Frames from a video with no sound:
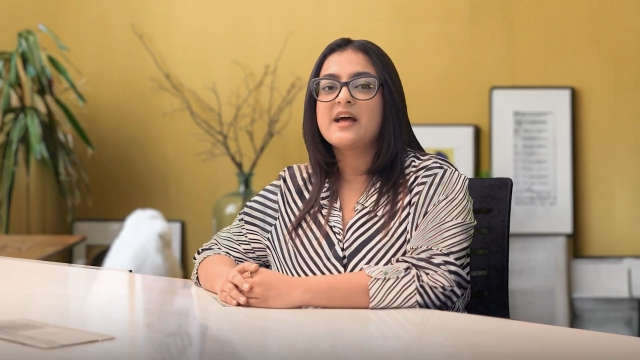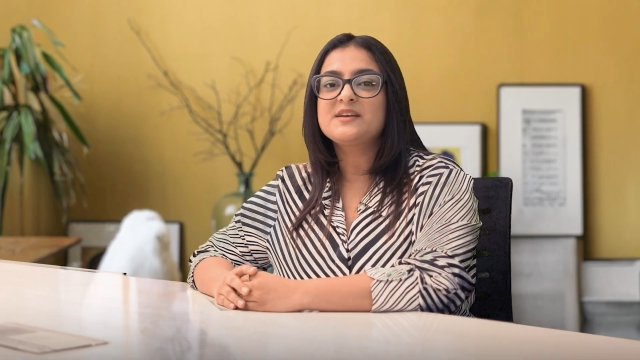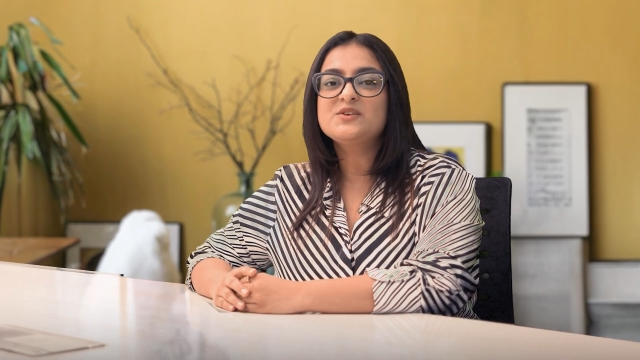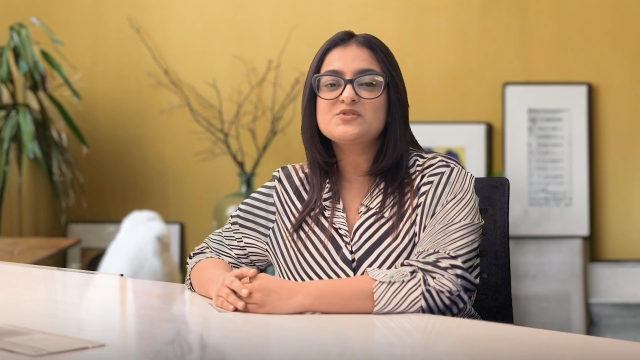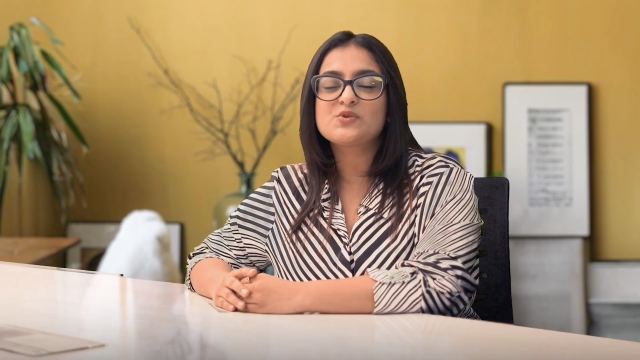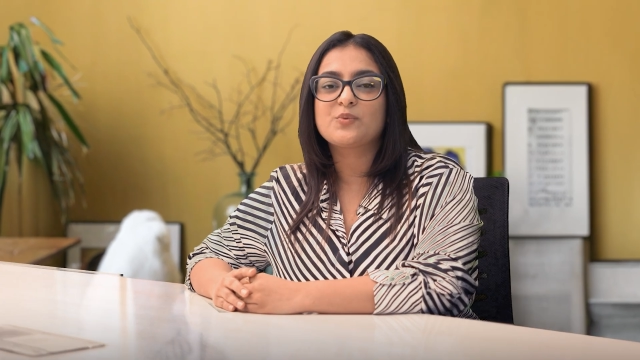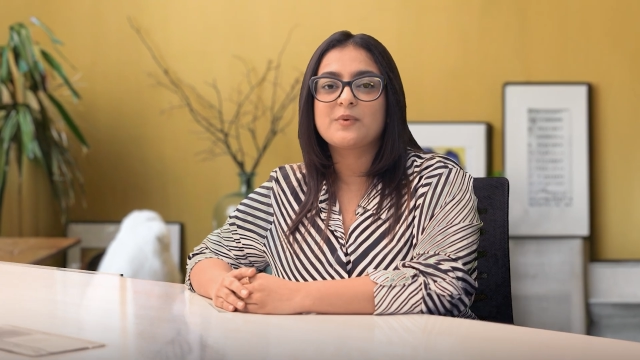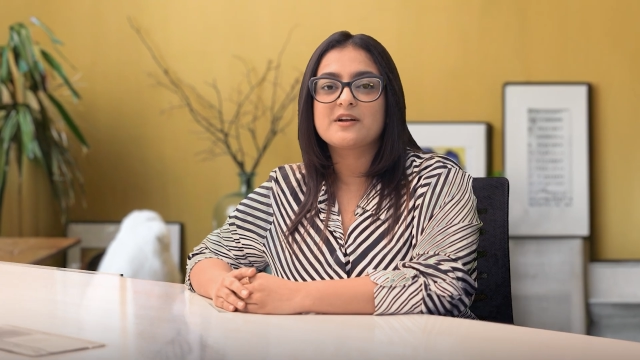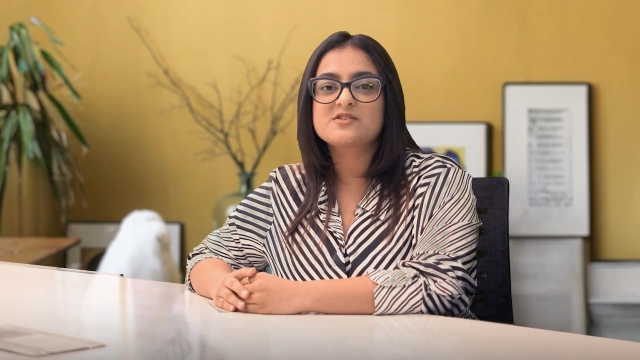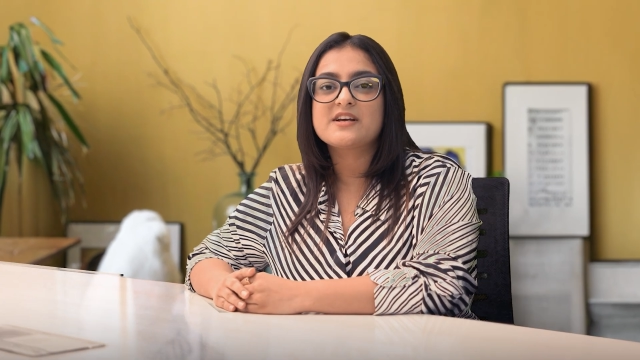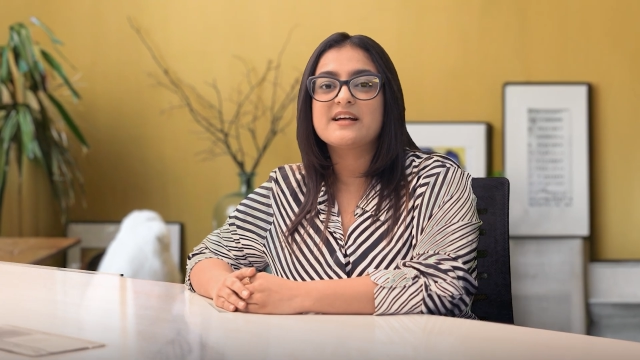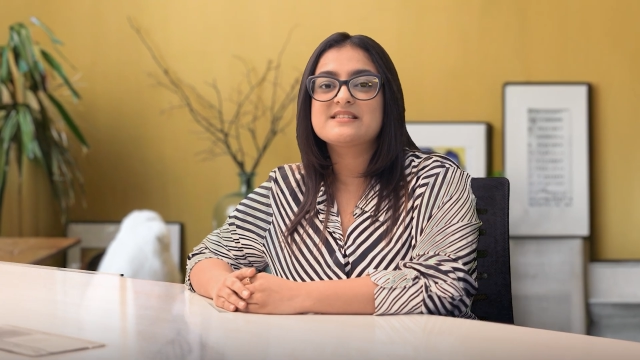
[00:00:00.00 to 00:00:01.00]
Thank you so
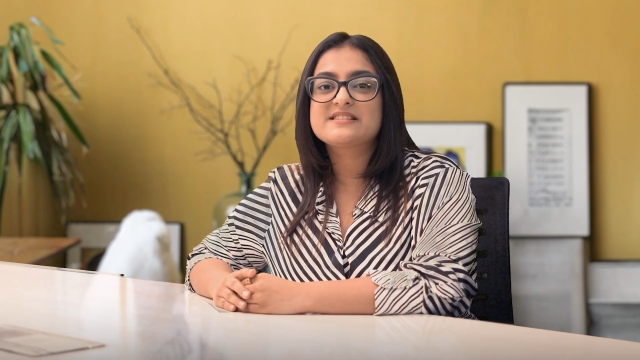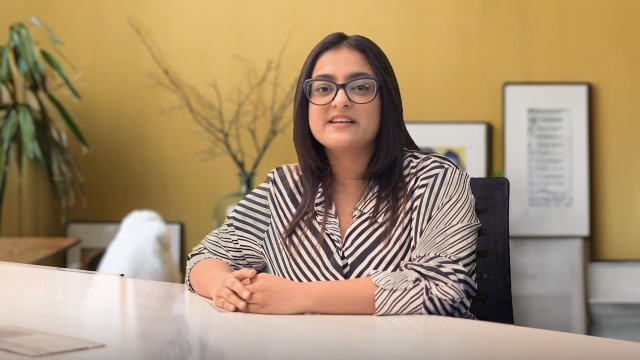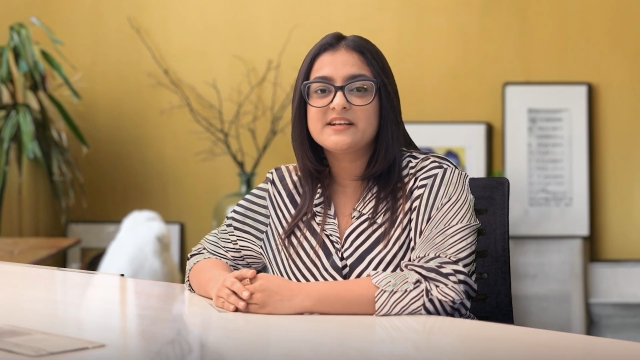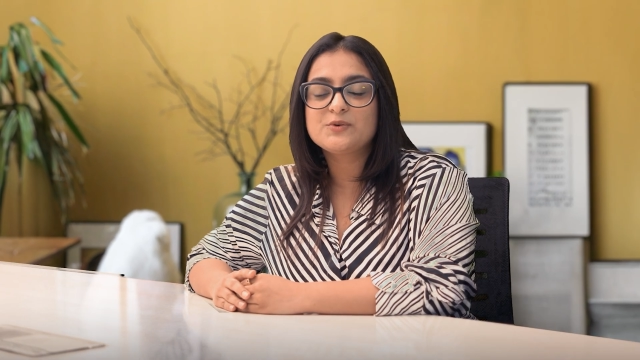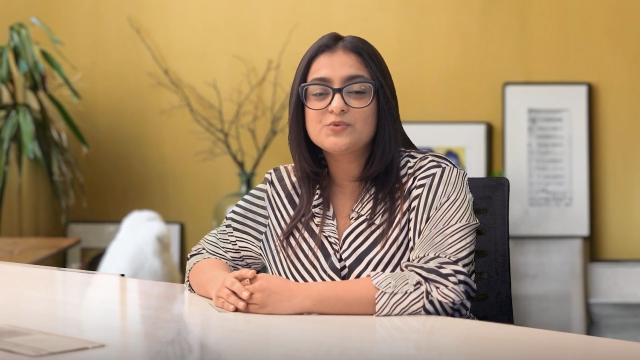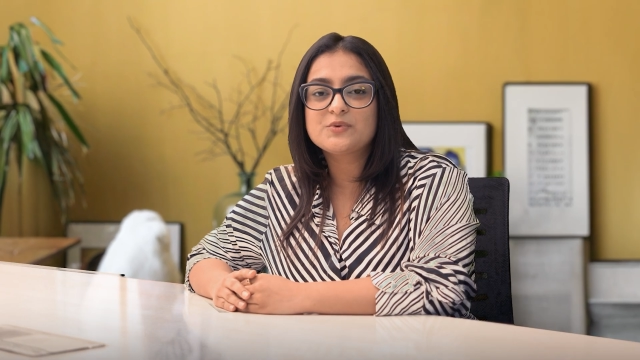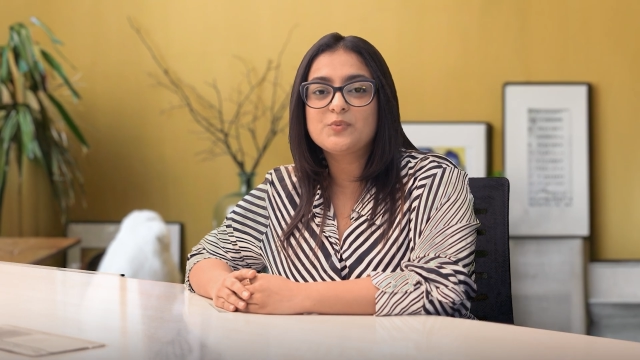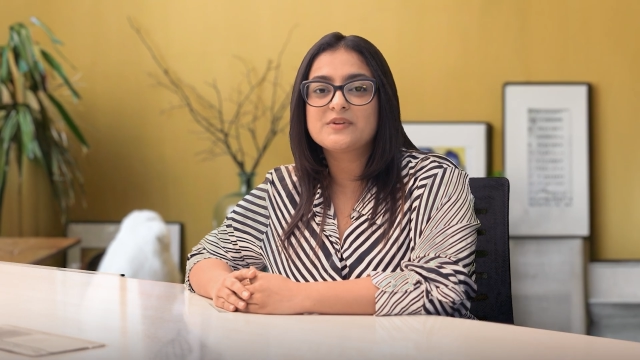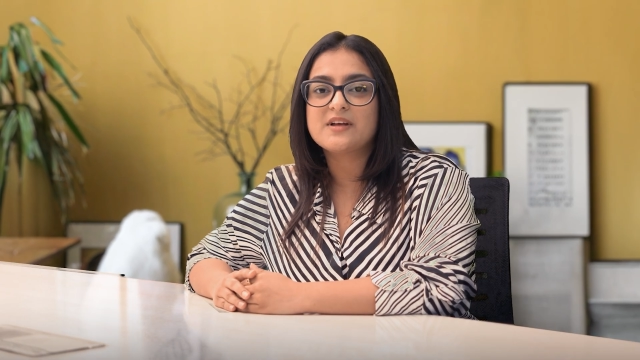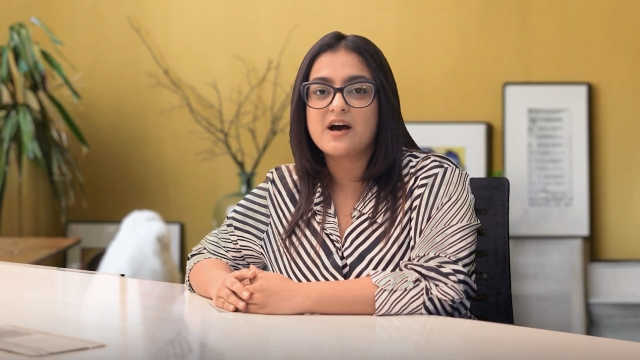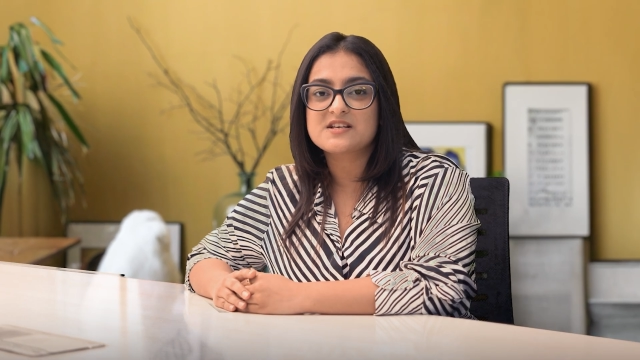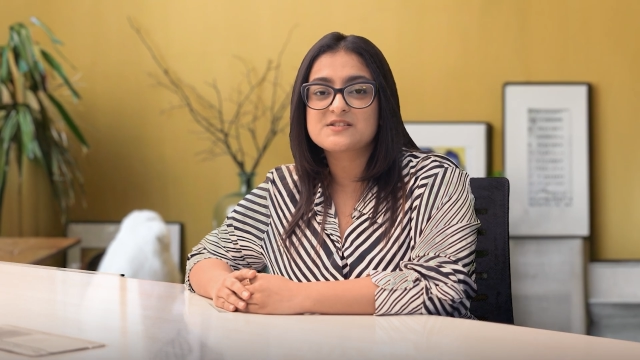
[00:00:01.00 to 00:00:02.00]
much, and stay tuned with